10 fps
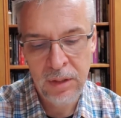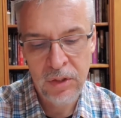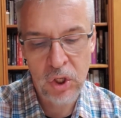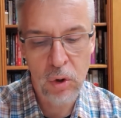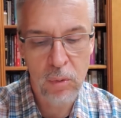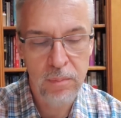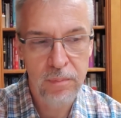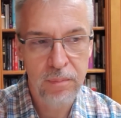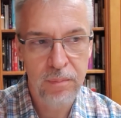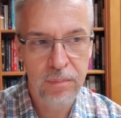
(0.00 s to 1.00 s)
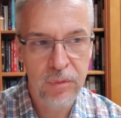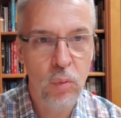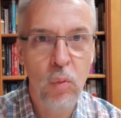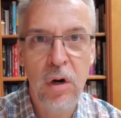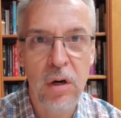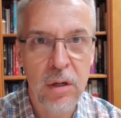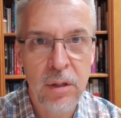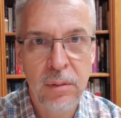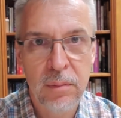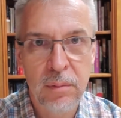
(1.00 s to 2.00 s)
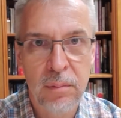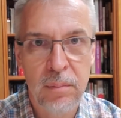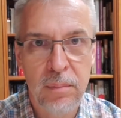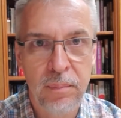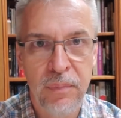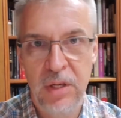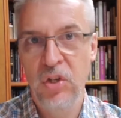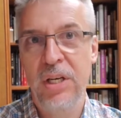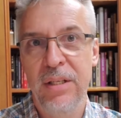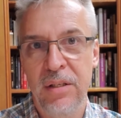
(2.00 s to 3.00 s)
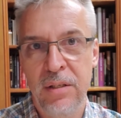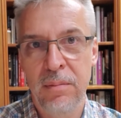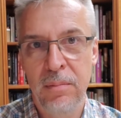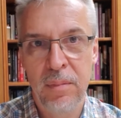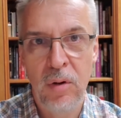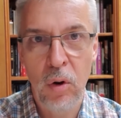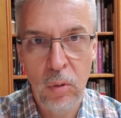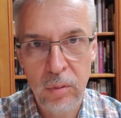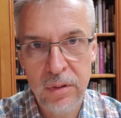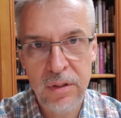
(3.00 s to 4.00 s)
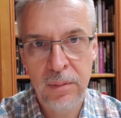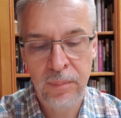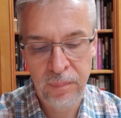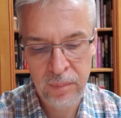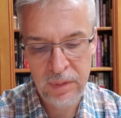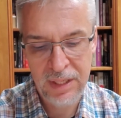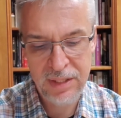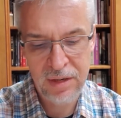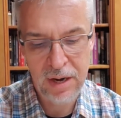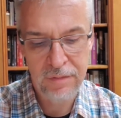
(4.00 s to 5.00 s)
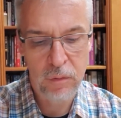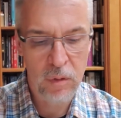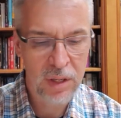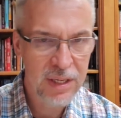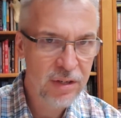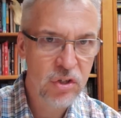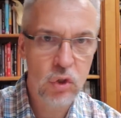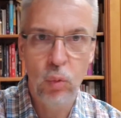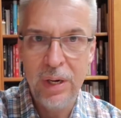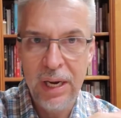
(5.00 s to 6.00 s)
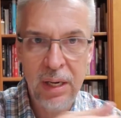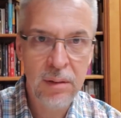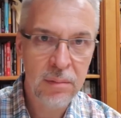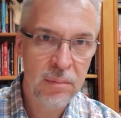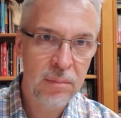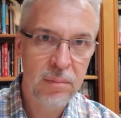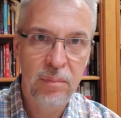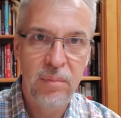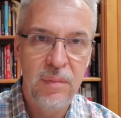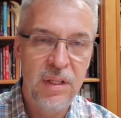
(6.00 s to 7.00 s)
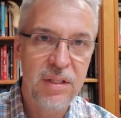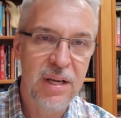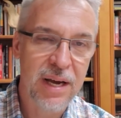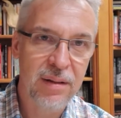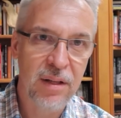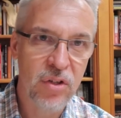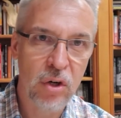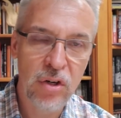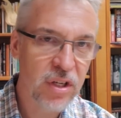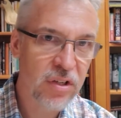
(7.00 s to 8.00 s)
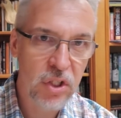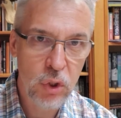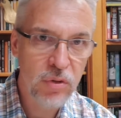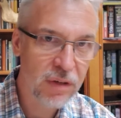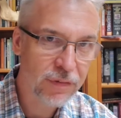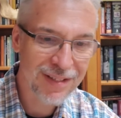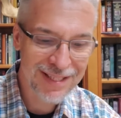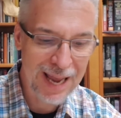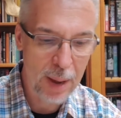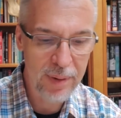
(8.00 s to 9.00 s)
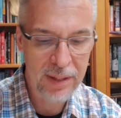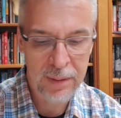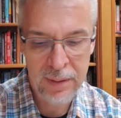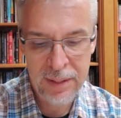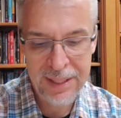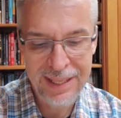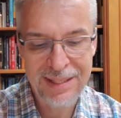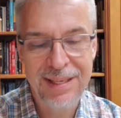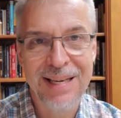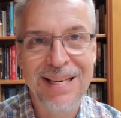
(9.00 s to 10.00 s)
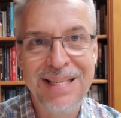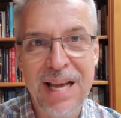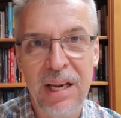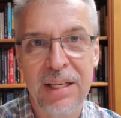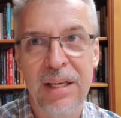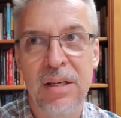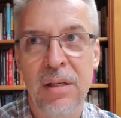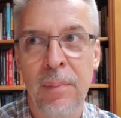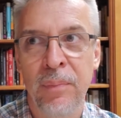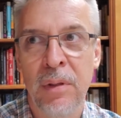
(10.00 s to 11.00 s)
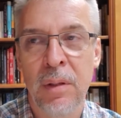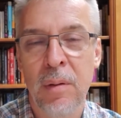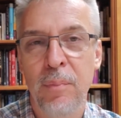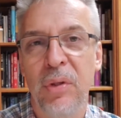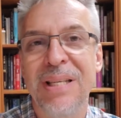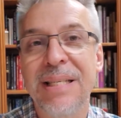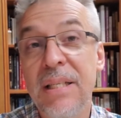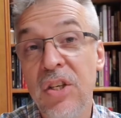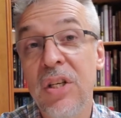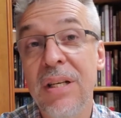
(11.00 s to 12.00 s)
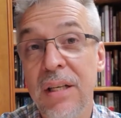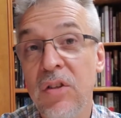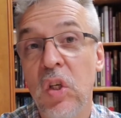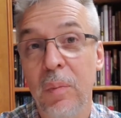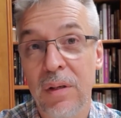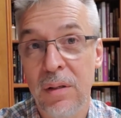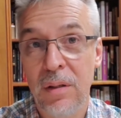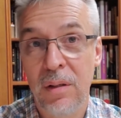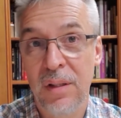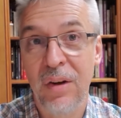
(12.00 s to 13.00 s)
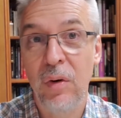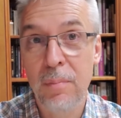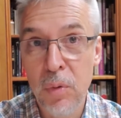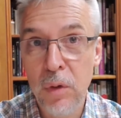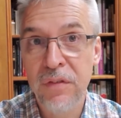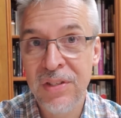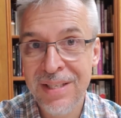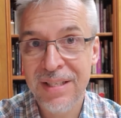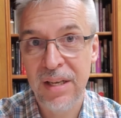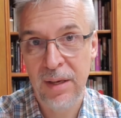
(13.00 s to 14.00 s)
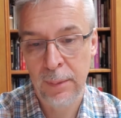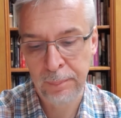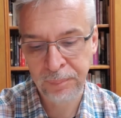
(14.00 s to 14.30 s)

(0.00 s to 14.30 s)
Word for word: So the word that Jesus holds is not for swinging. It's not, the church doesn't use it for stabbing. It's a delicate precision instrument that removes sin.